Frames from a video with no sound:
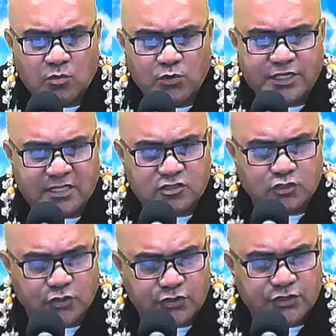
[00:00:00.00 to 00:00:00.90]
We can
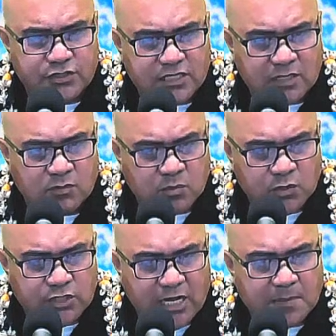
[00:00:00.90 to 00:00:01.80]
turn our
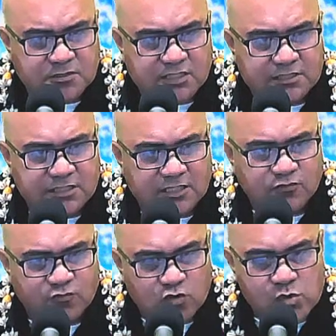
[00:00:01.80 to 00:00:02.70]
world upside
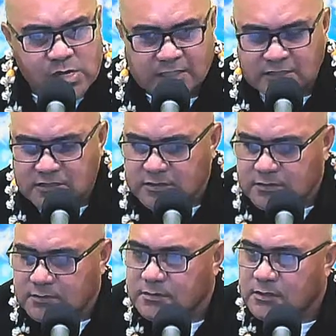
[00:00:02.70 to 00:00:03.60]
down for Christ.
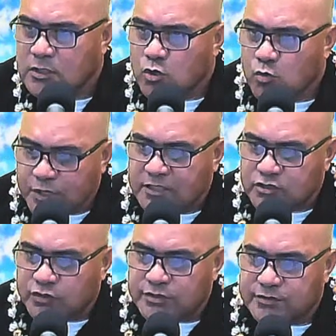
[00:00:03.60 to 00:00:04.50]
We can
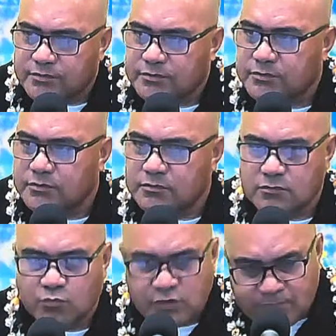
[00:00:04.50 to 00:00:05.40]
turn it,
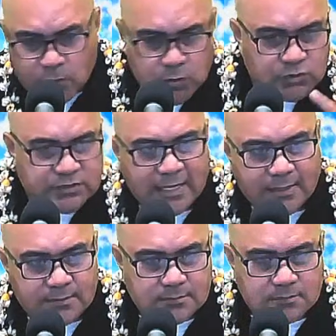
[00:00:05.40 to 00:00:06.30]
reverse that.
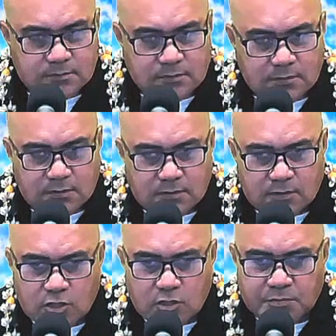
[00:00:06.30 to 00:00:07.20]

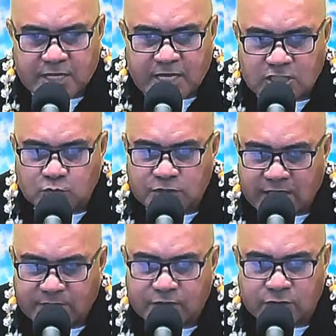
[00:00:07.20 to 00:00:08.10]
Because we
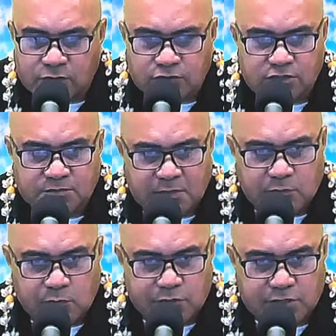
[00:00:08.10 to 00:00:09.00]
have the Holy
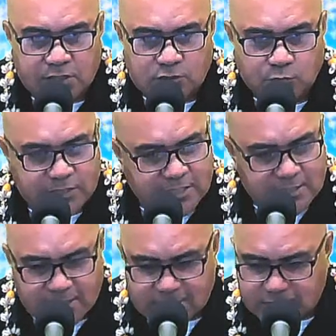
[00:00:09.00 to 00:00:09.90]
Spirit with us. We
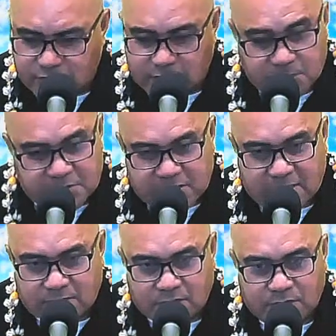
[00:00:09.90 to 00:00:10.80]
cannot do it
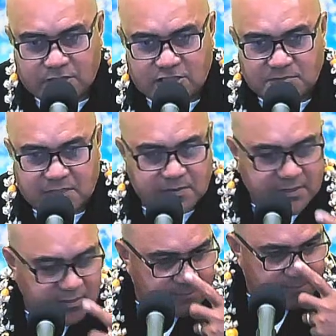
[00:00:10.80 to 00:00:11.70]
without Holy Spirit.